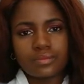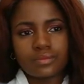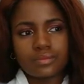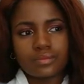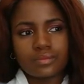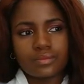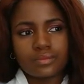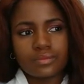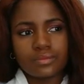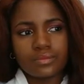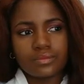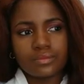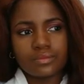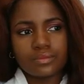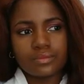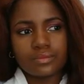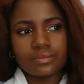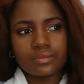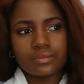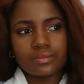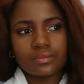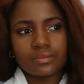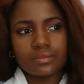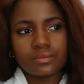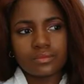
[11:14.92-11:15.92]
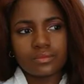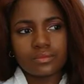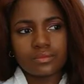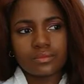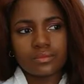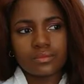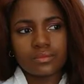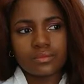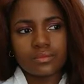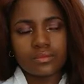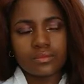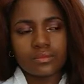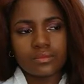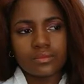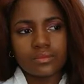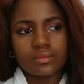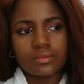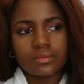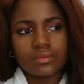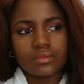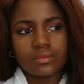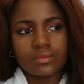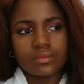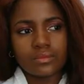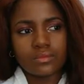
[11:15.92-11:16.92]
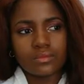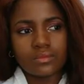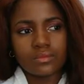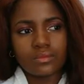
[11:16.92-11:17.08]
[no speech]